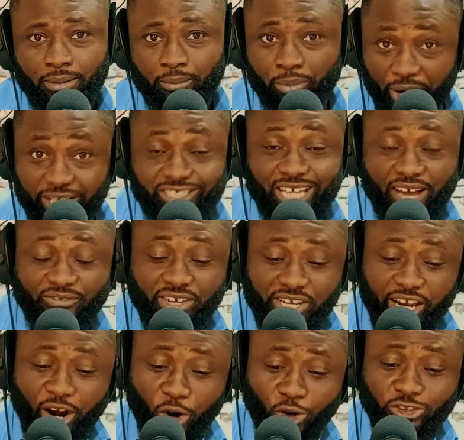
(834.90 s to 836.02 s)
BRICS having
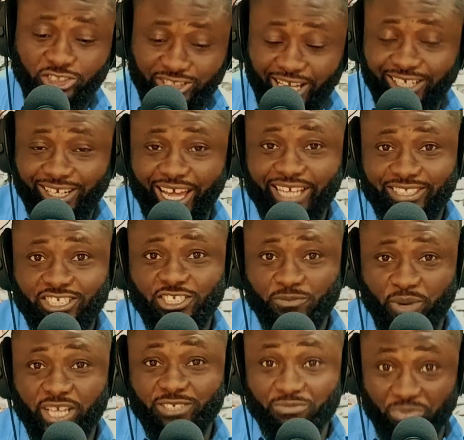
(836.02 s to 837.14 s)
their own satellite in
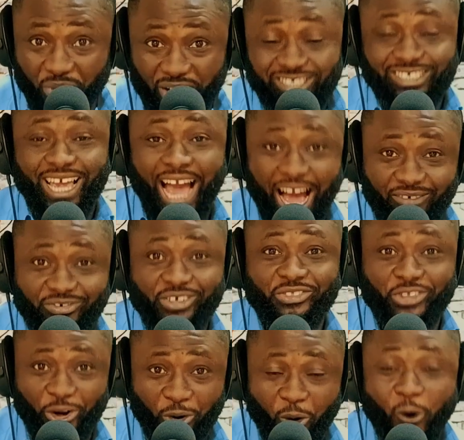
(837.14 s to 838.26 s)
space. BRICS having
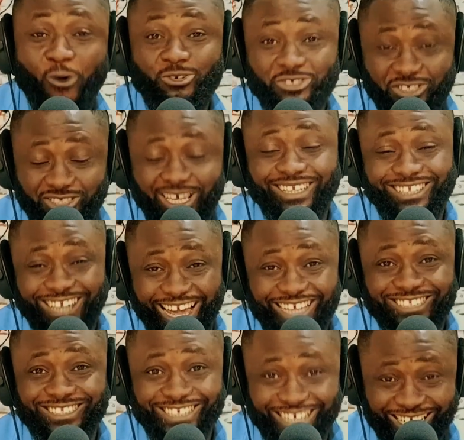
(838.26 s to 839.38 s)
their own
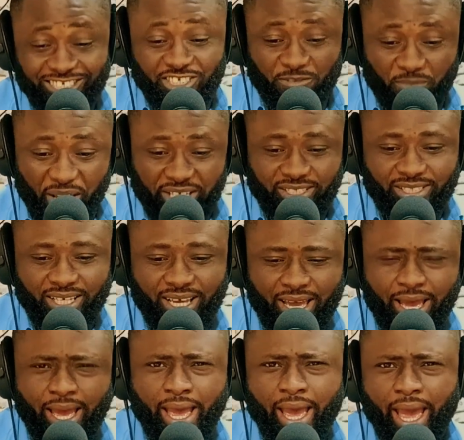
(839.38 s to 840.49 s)
satellite in space.
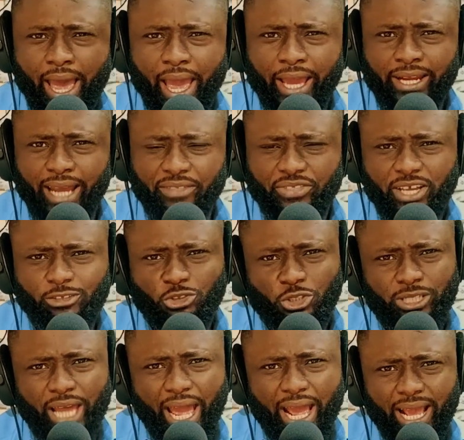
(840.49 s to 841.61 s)
And I think
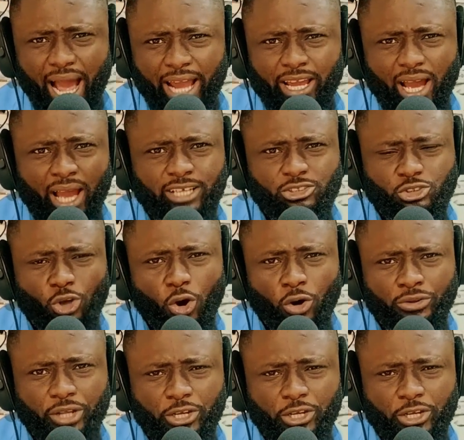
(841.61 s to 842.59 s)
today I saw on